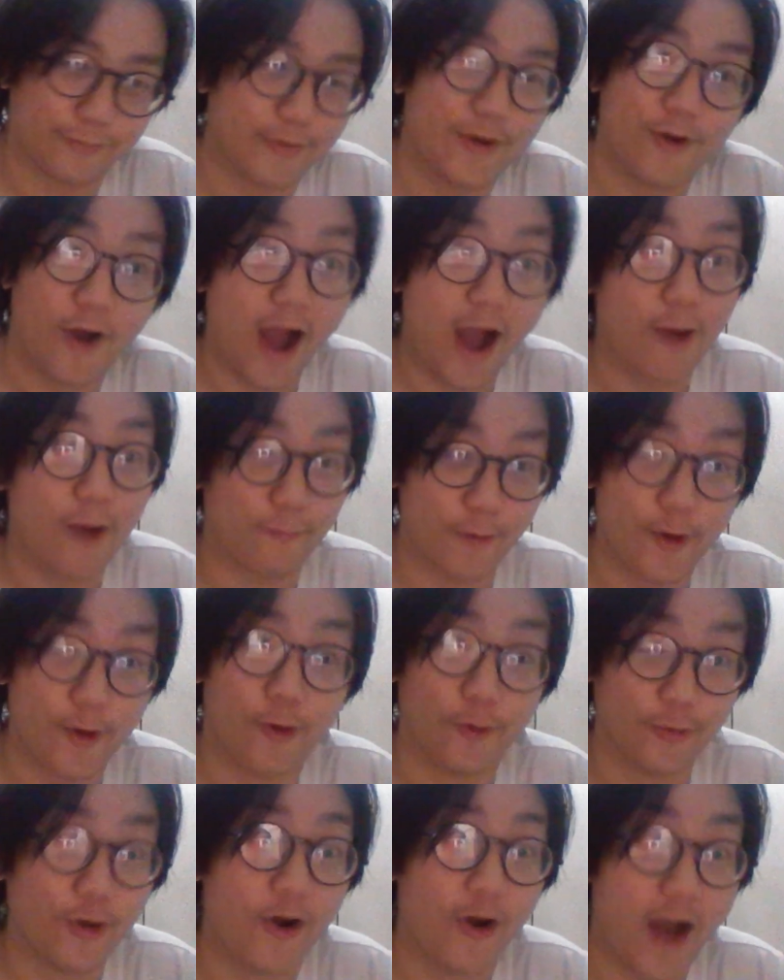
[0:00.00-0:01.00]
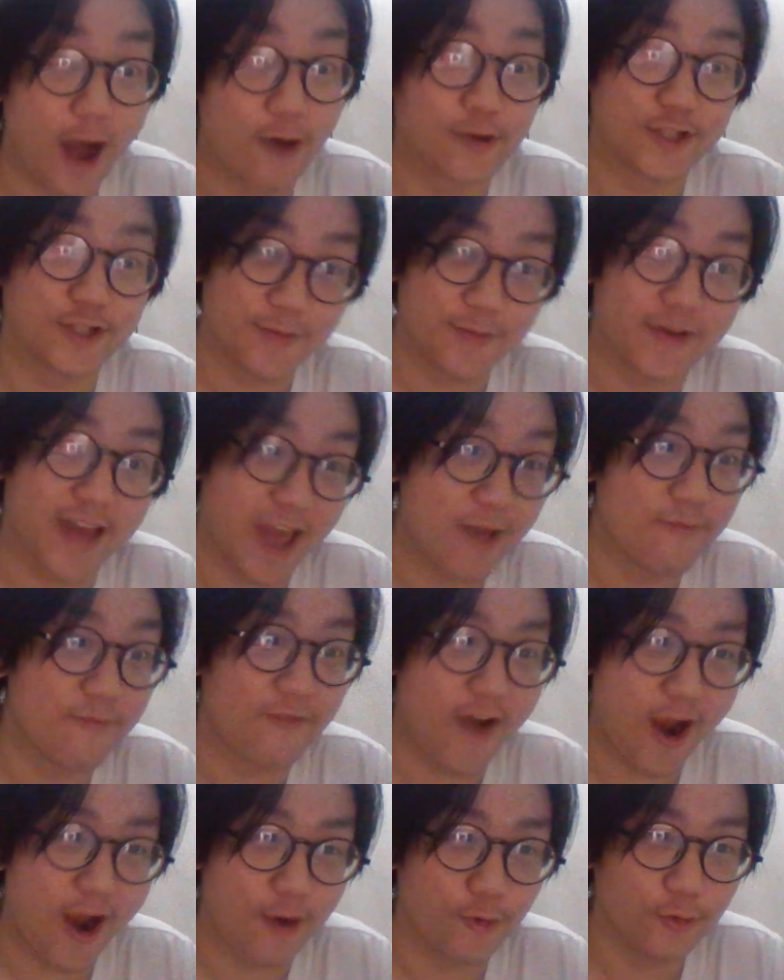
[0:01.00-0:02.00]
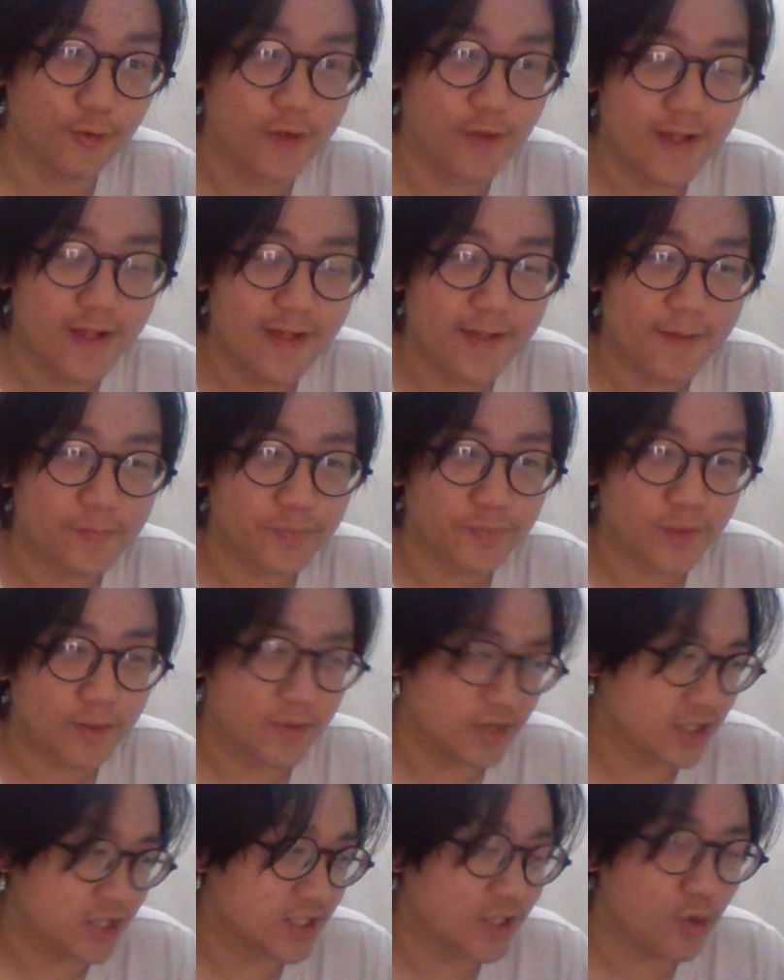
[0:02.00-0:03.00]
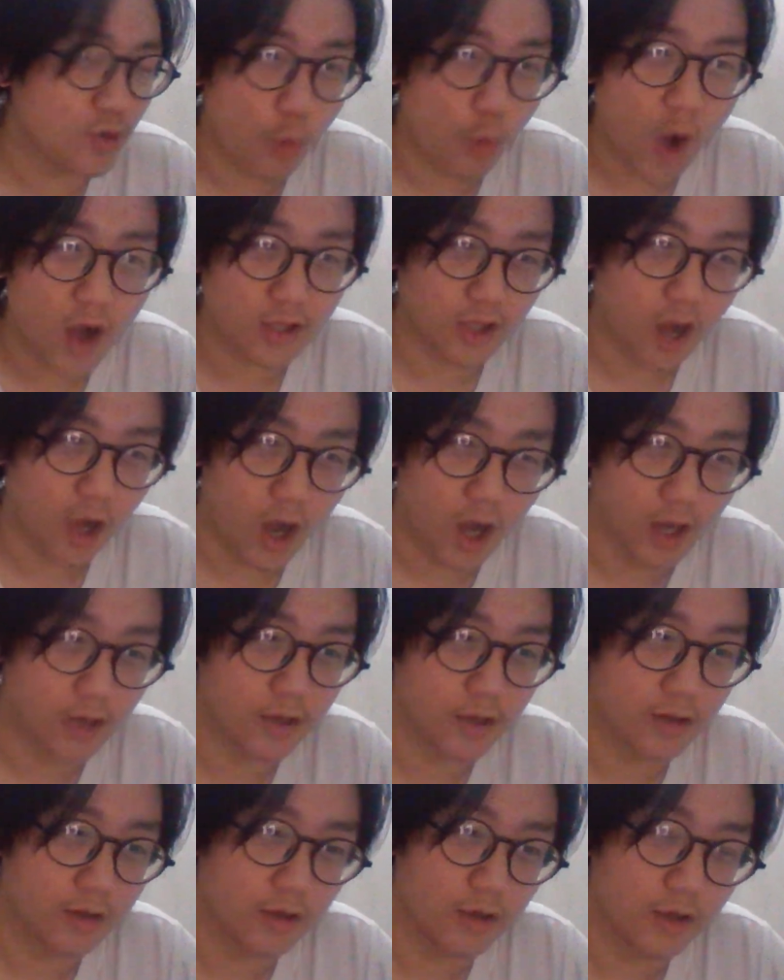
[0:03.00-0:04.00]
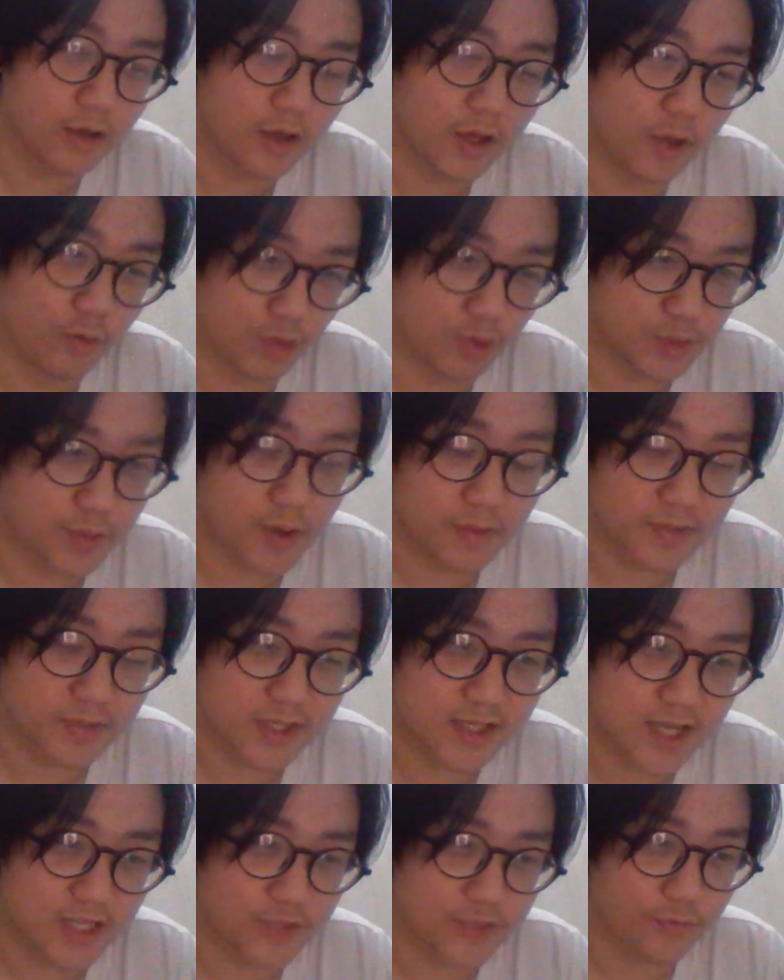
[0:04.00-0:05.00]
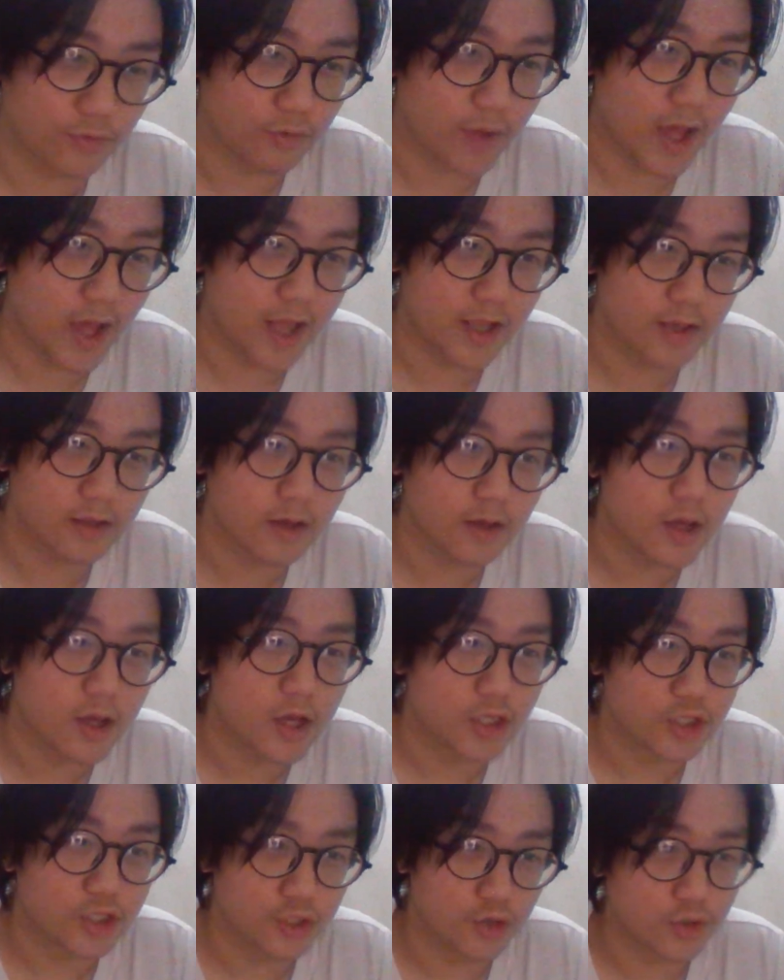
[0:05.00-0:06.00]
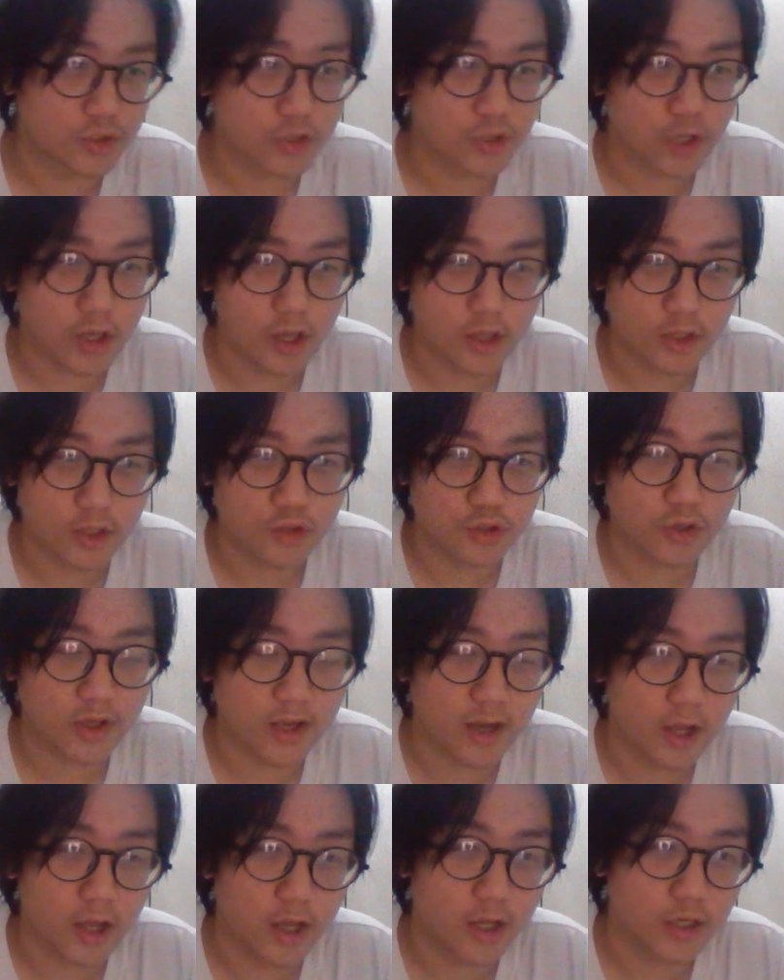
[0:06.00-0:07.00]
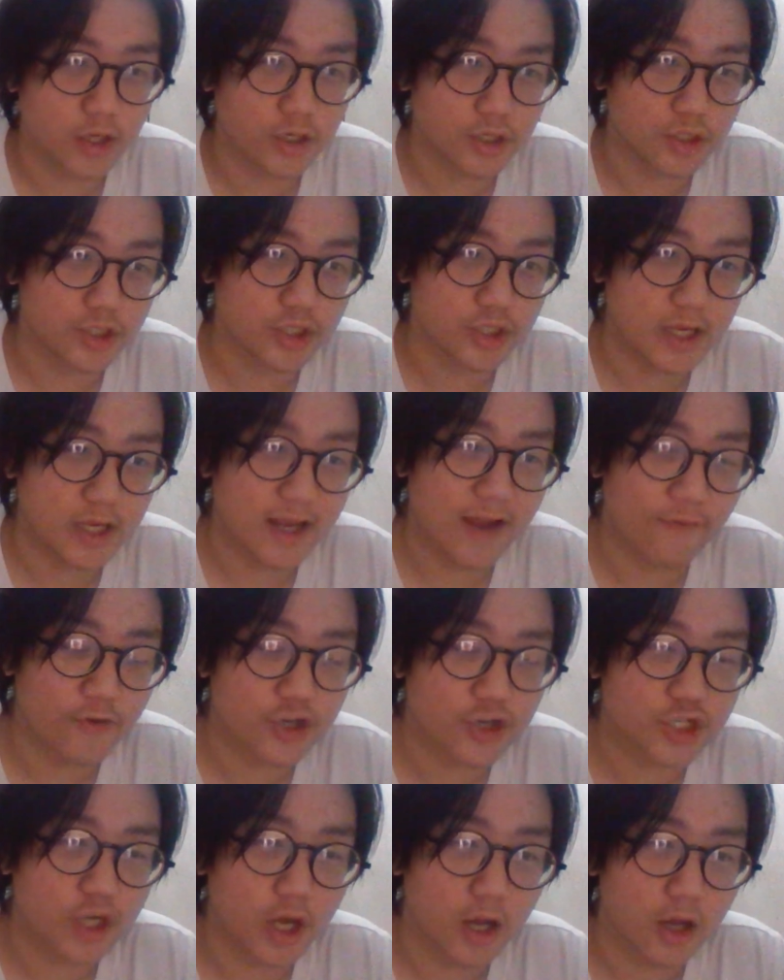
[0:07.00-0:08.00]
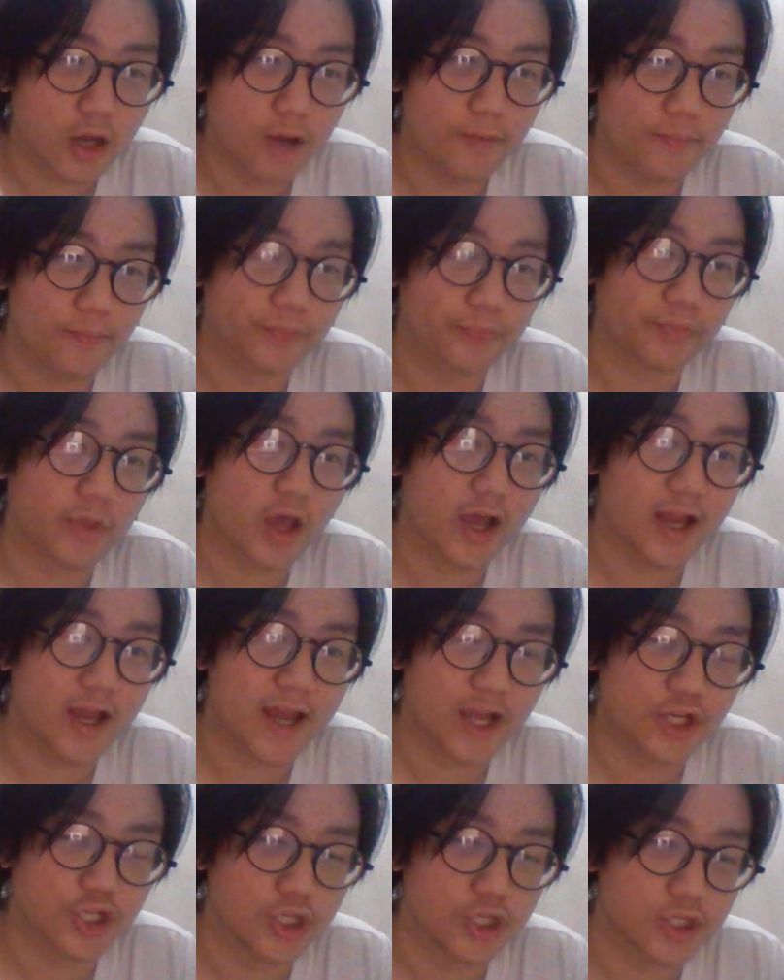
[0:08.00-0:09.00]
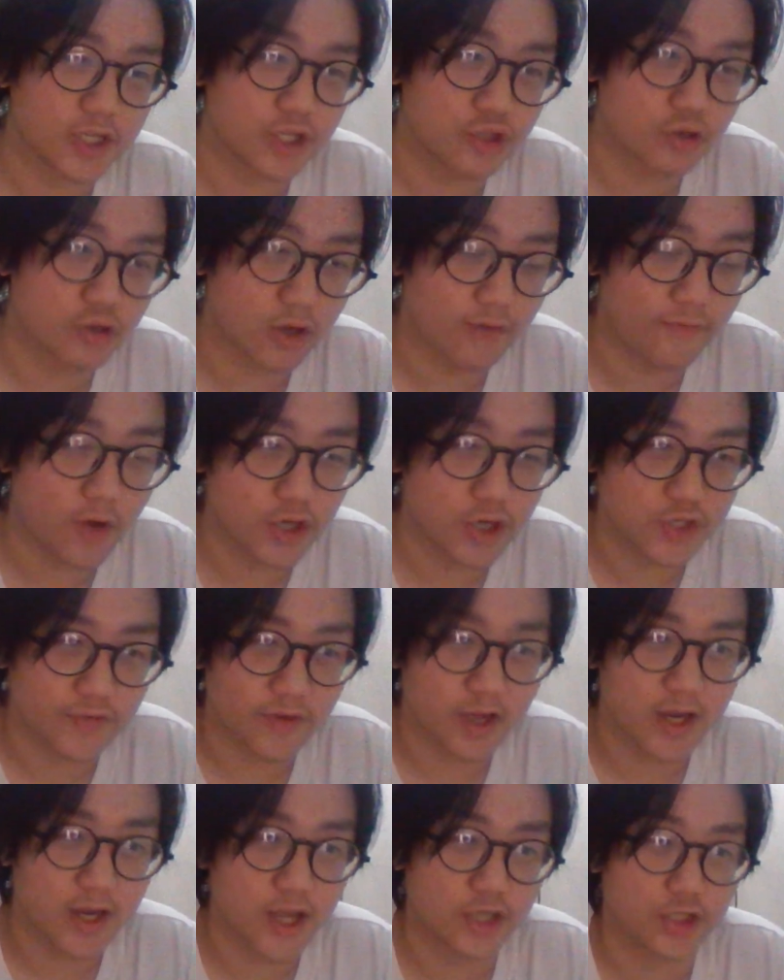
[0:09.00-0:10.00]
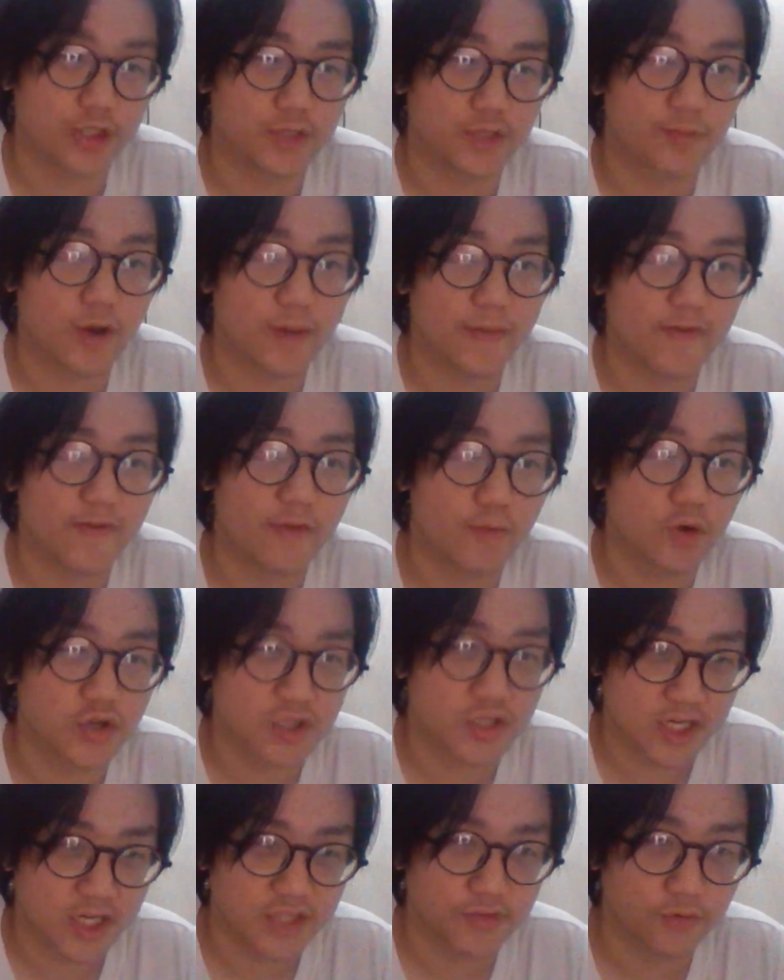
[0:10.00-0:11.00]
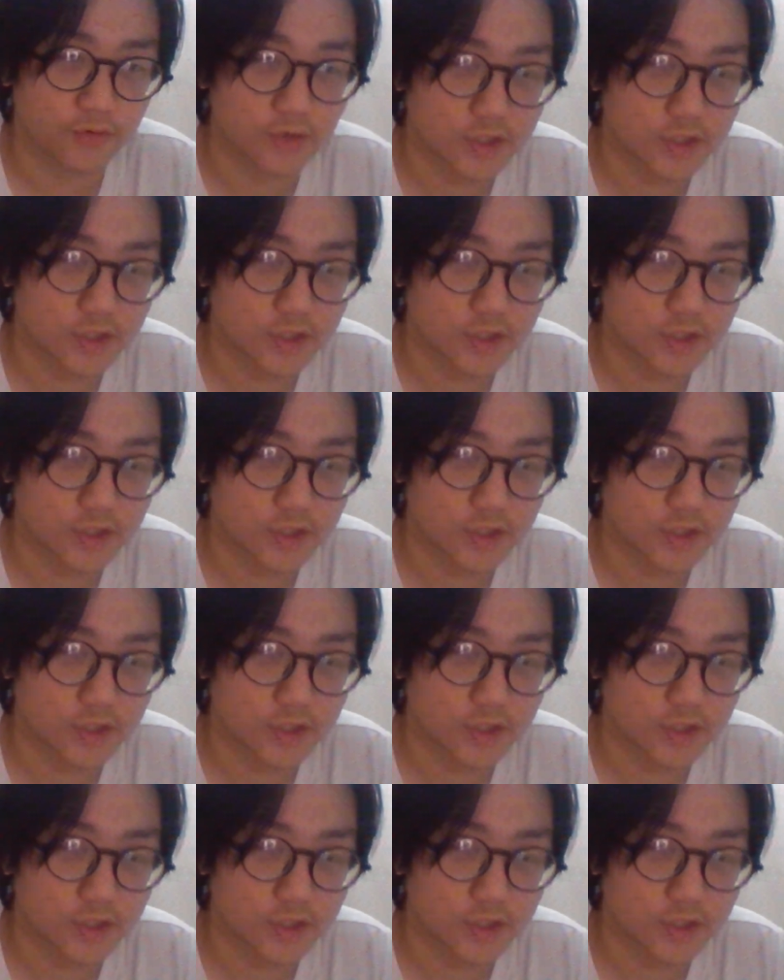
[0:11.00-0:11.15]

we know how we all know how she became viral. But she still worked hard in order to become successful, and she used to took uh, she leveraged her, um, her connections. They took advantage of her connections to become even more successful,